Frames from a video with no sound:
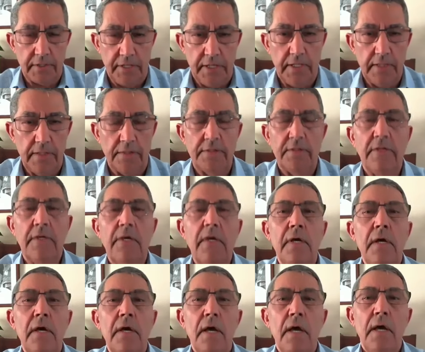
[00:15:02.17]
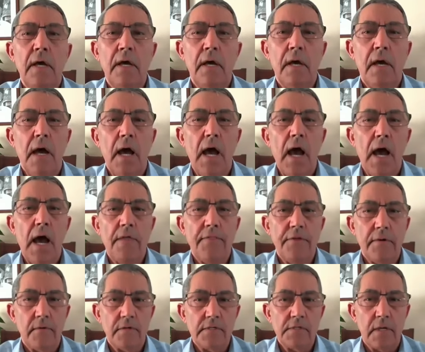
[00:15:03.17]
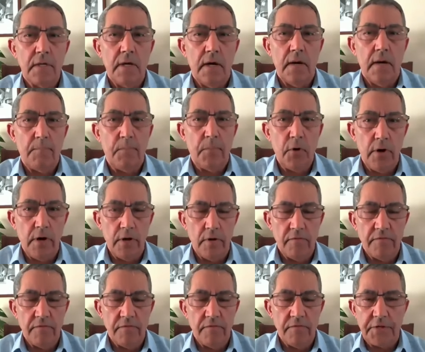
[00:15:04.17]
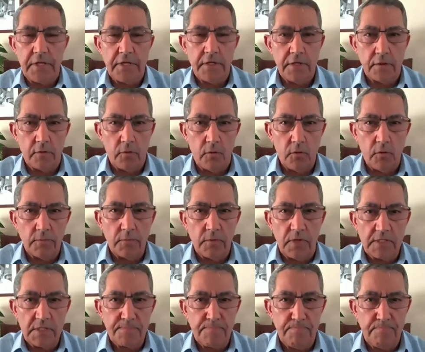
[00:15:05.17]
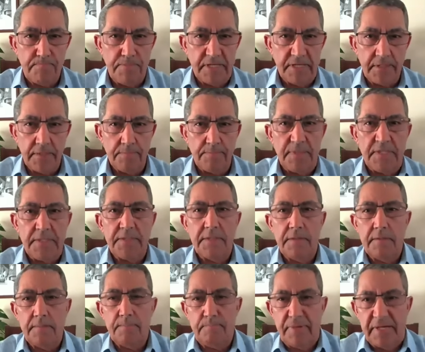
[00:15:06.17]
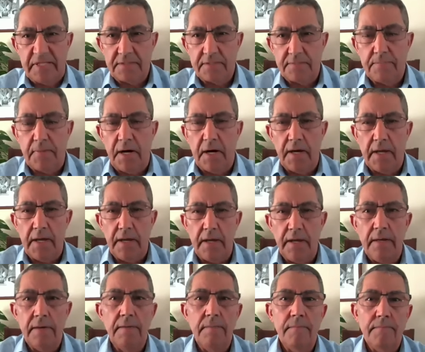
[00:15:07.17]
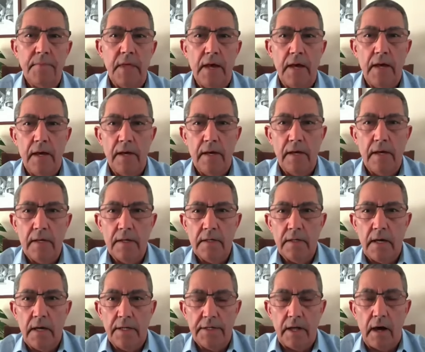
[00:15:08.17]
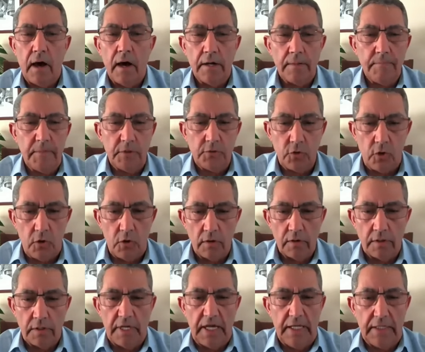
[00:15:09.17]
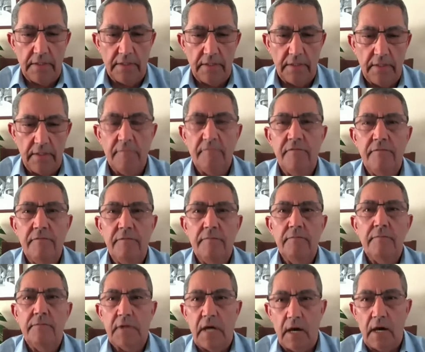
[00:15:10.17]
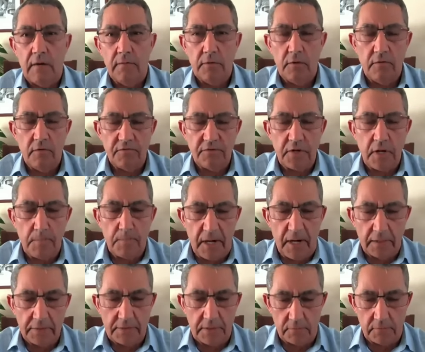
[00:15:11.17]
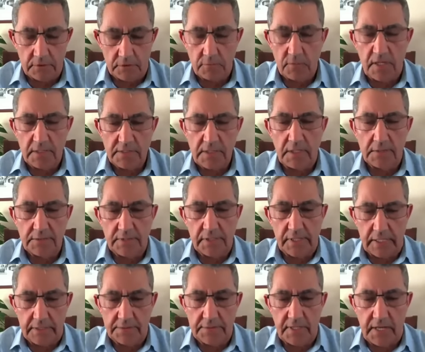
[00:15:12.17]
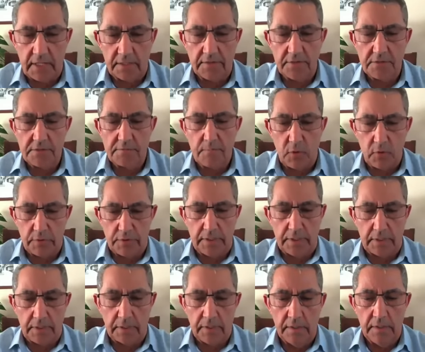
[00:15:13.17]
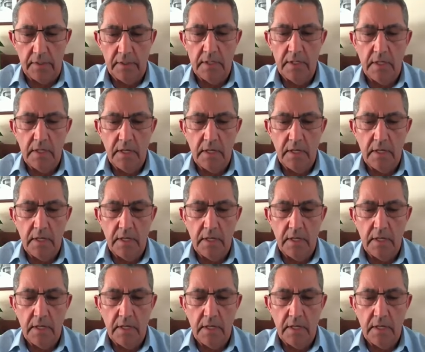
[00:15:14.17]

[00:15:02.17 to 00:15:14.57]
them were killed. And there was a boy of a 3-year-old was bit by an army dog in the town of Kabatia, which was under attack this morning.